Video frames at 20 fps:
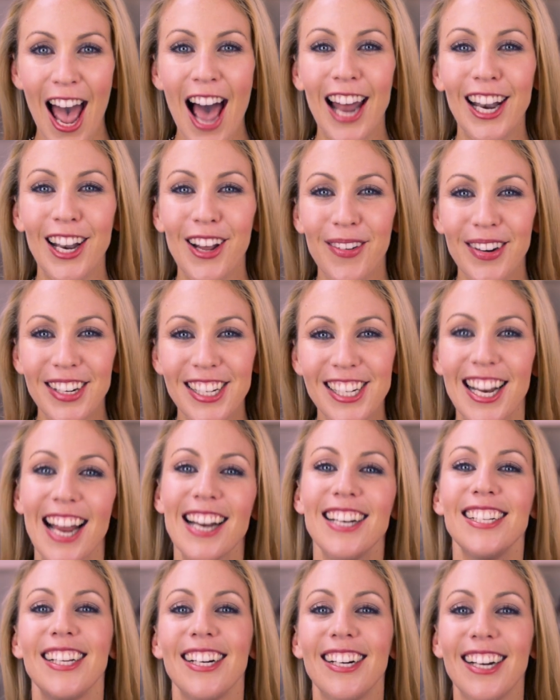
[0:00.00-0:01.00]
Hello, it's
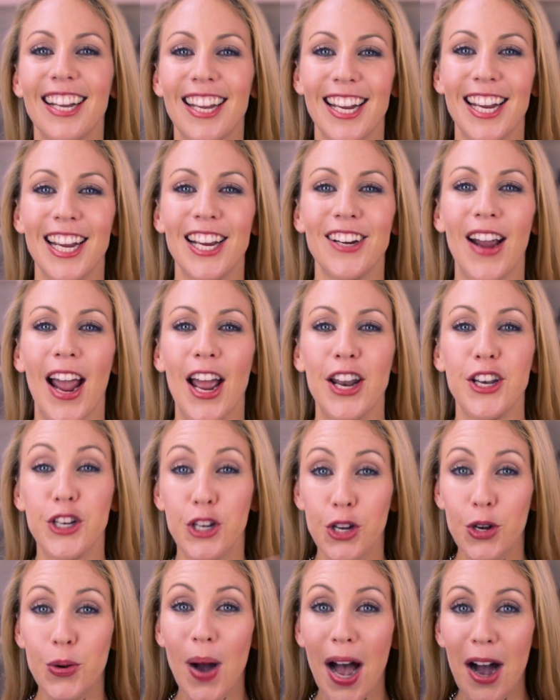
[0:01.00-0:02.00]
Chantel here, and
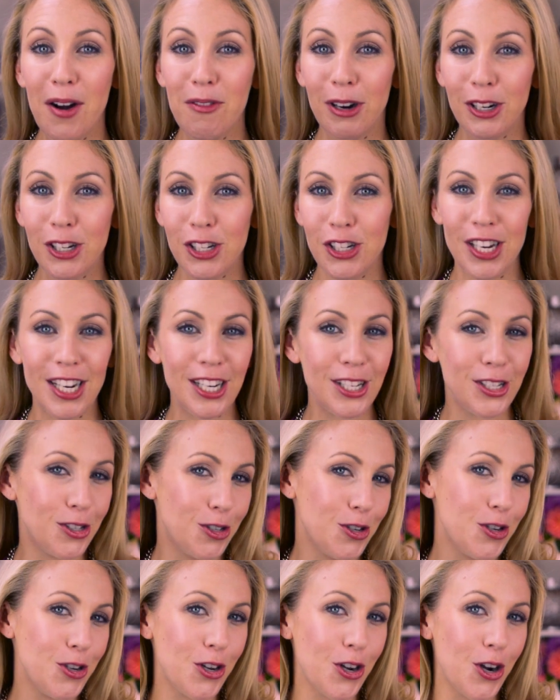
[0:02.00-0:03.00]
you are watching
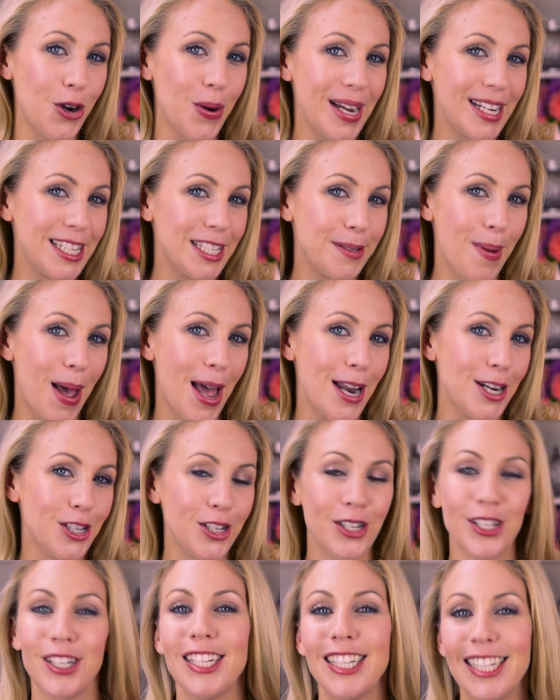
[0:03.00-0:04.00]
Studio
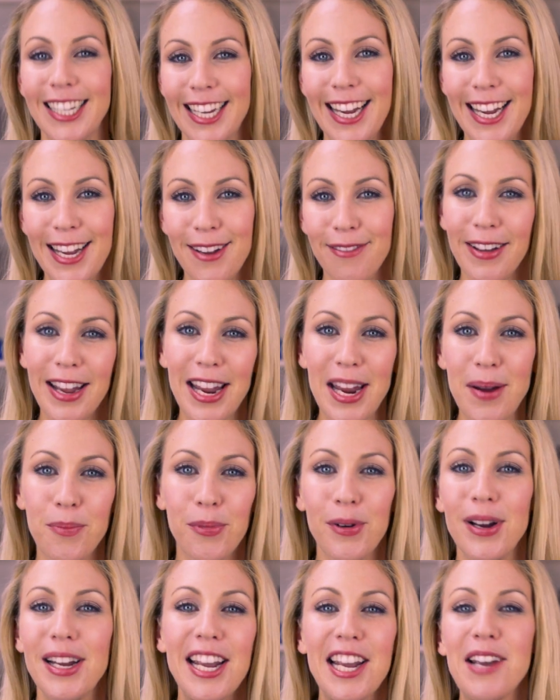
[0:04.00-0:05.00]
Expansion TV,
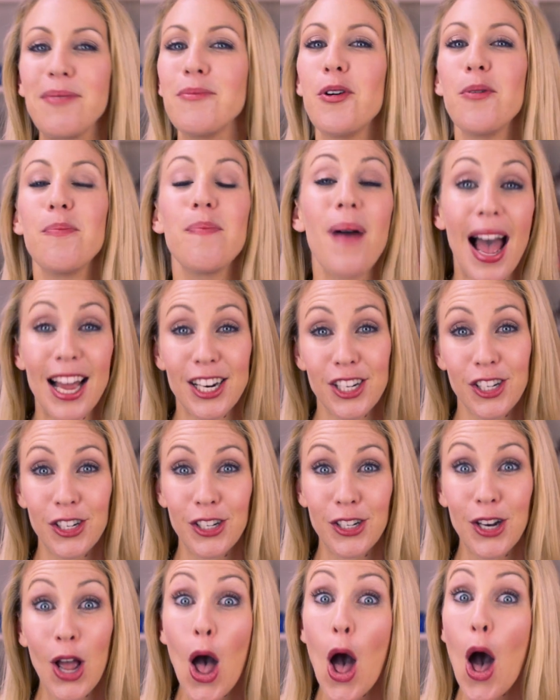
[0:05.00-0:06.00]
bringing more
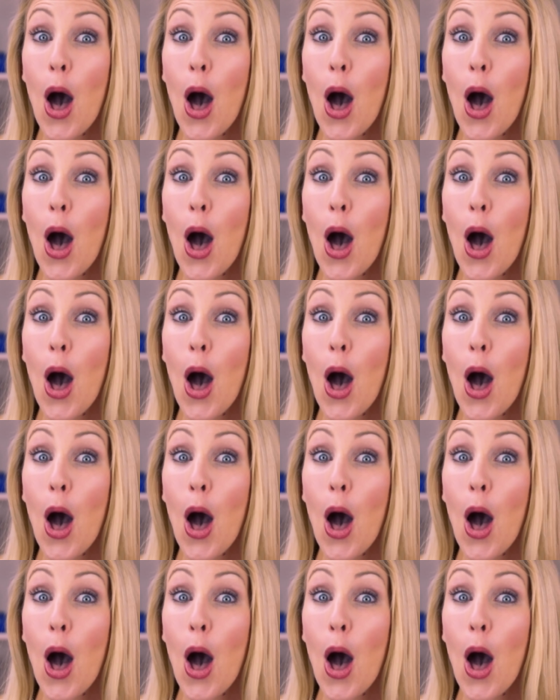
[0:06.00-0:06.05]
passion,